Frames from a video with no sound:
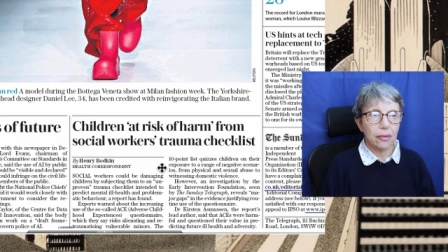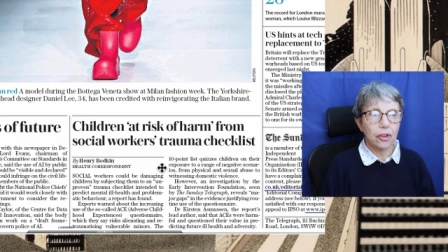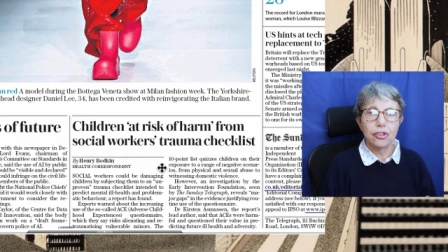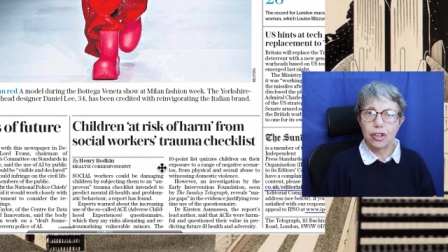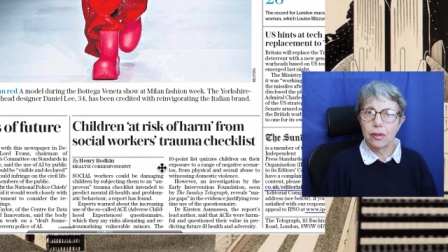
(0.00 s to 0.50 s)

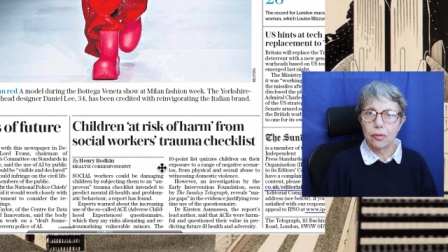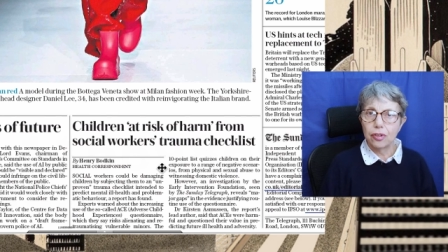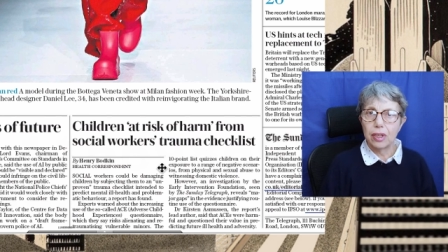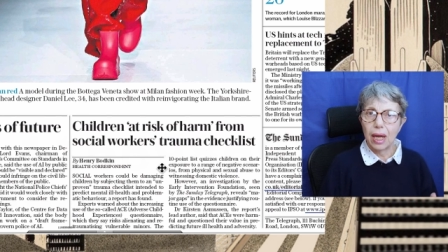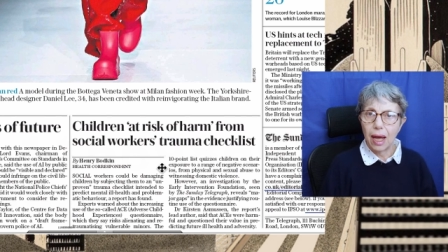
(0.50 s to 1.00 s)
the
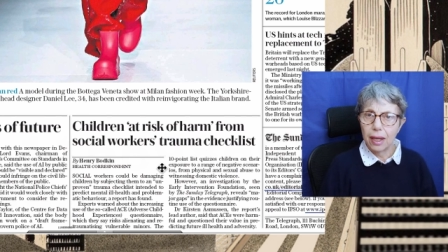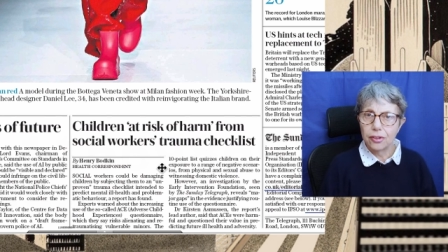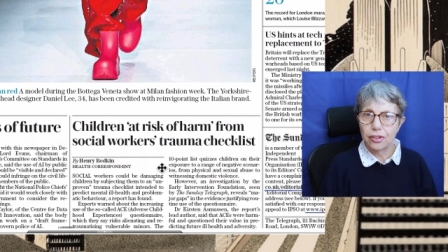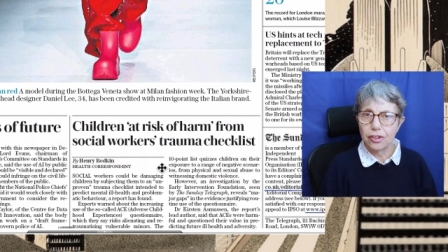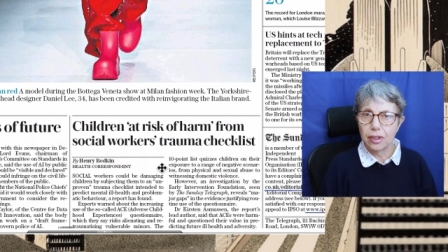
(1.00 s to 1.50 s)
children
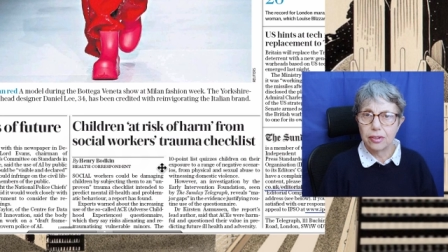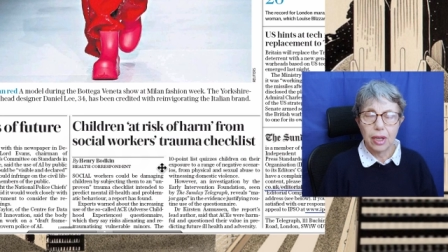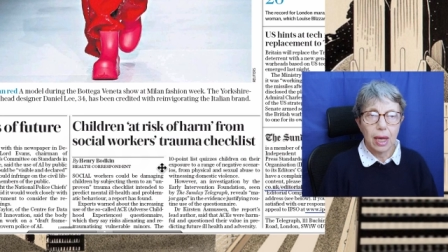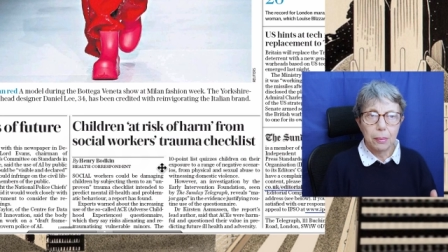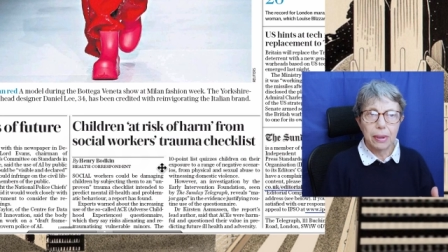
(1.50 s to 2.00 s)

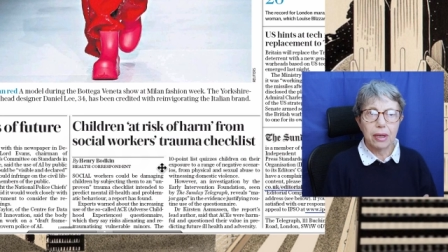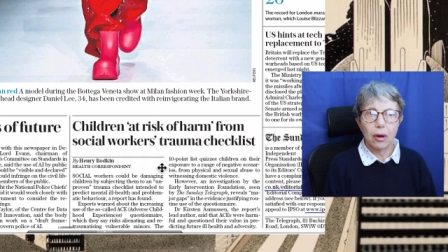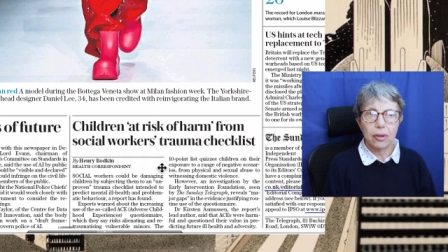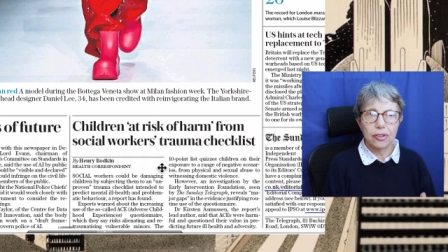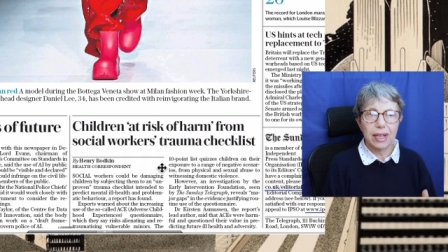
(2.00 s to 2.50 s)
answered
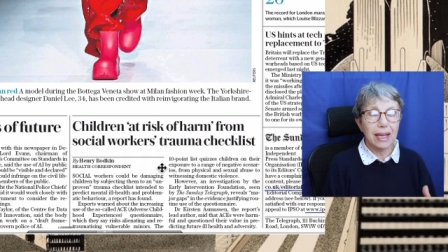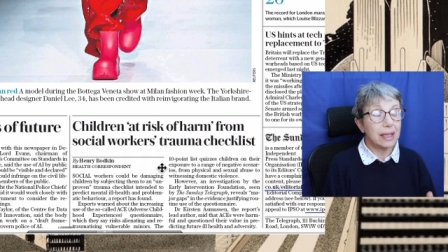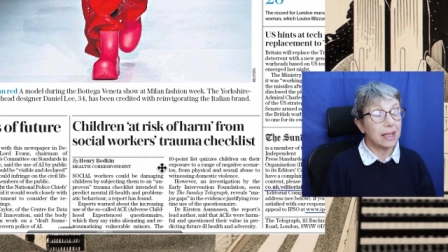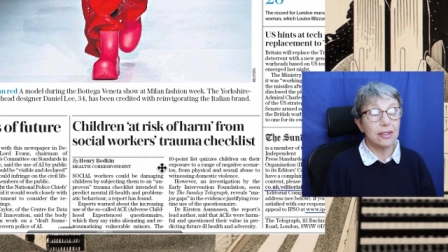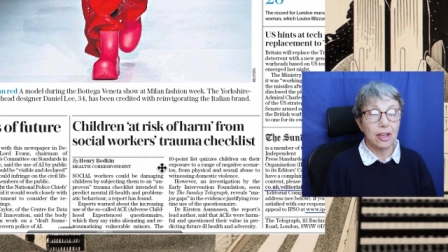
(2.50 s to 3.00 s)
because
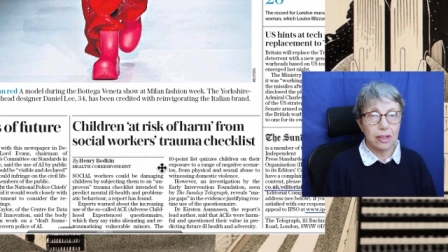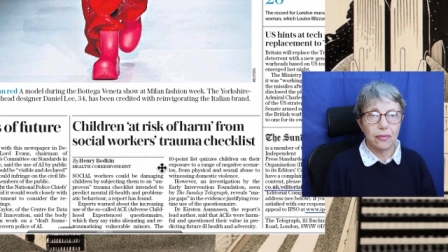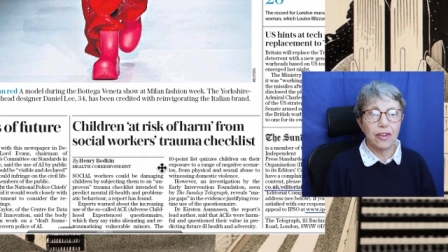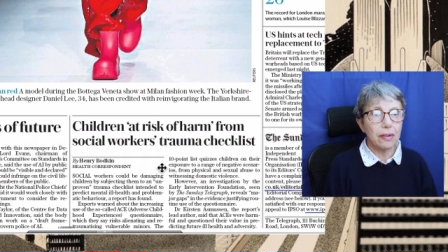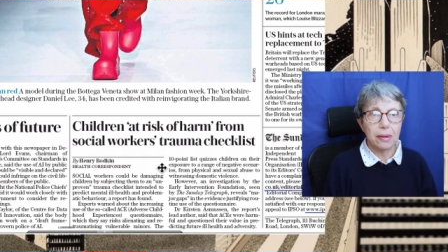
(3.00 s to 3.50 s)
it, it,
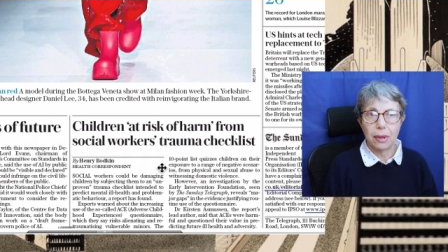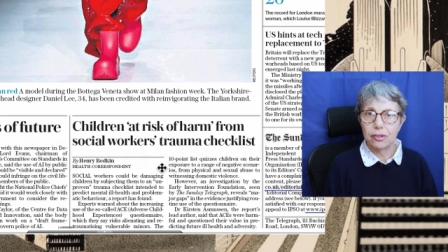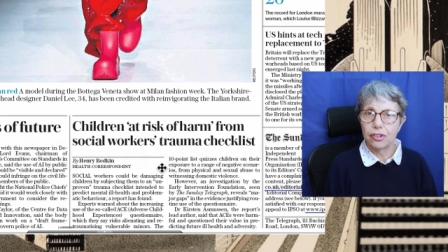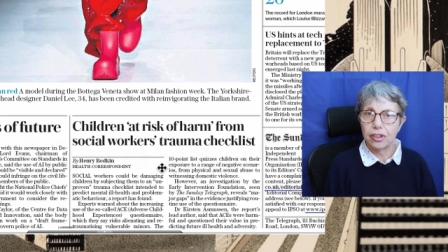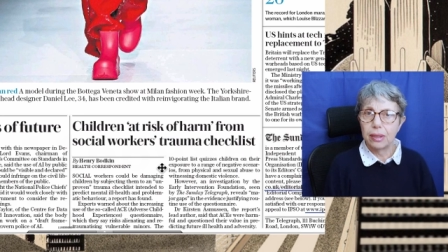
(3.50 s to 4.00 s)
it, very
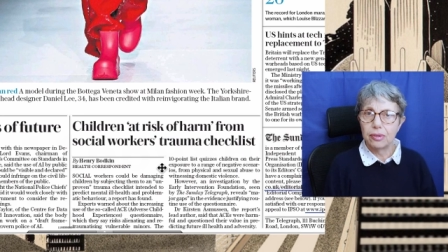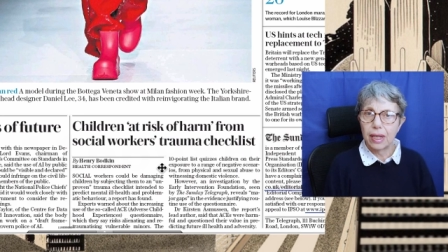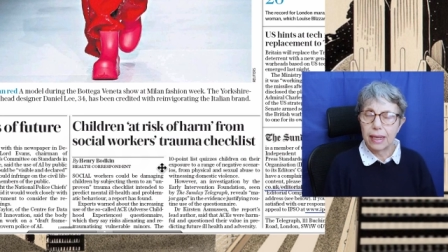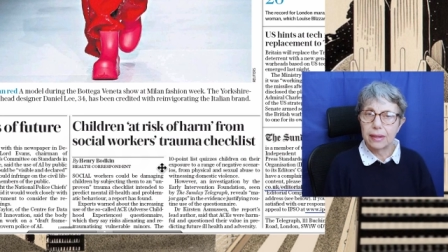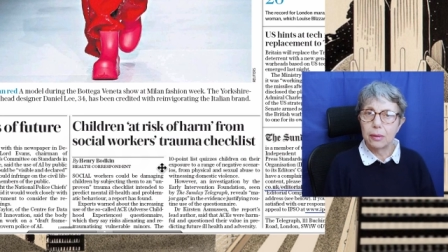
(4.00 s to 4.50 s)
much
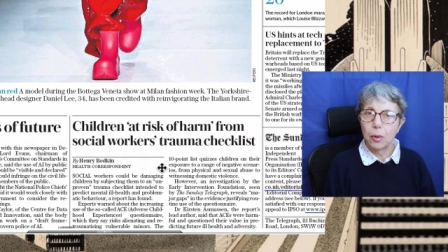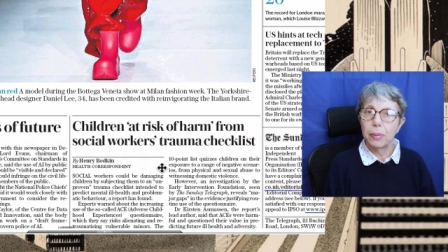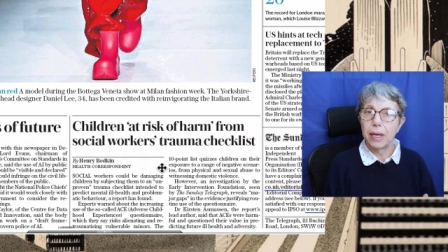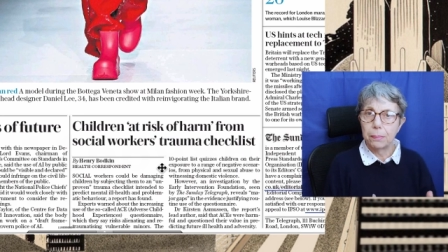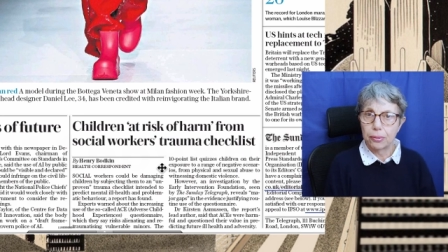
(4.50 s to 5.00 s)
seems like they were
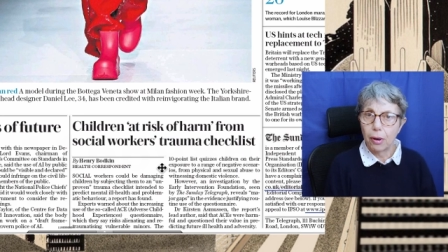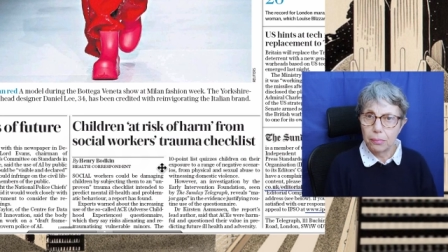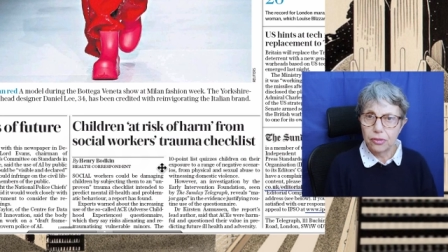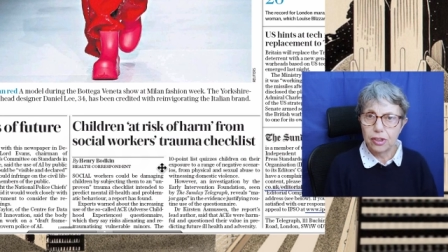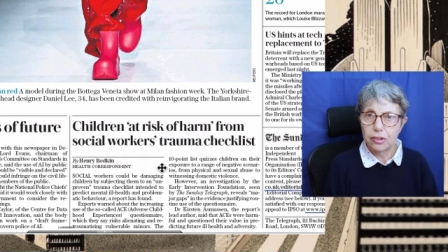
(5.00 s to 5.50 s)
being
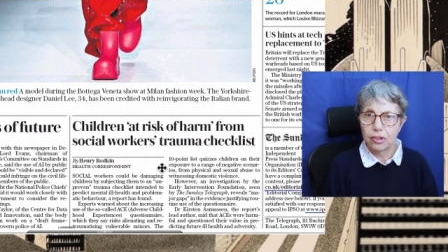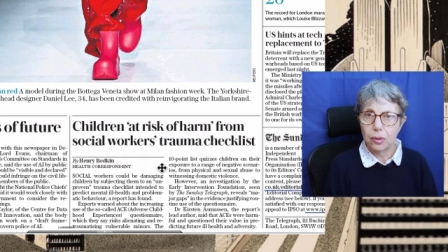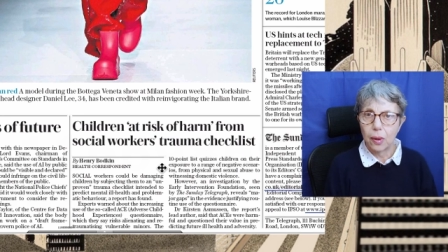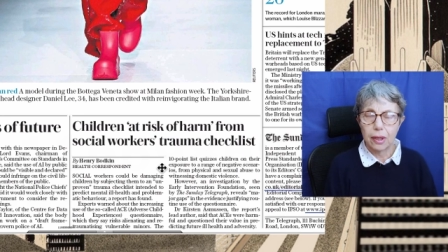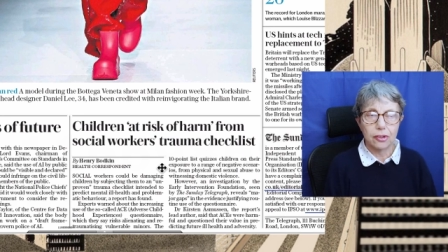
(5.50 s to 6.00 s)
prompted
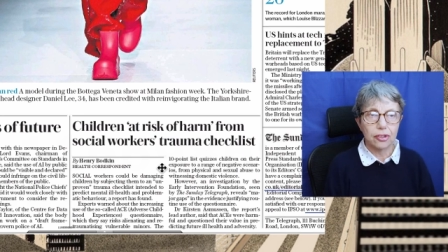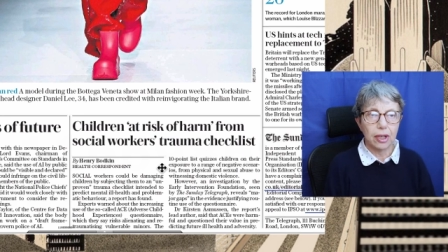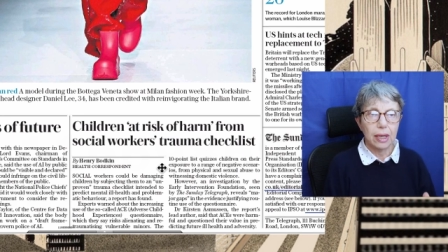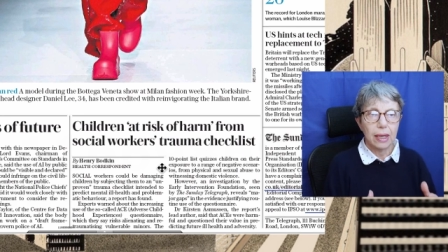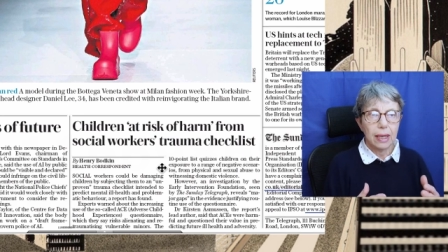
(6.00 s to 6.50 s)
to
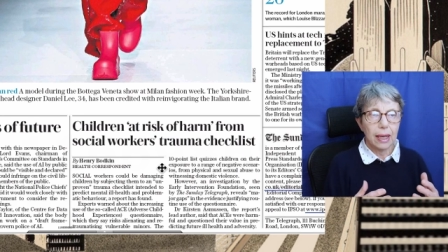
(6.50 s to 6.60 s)
answer.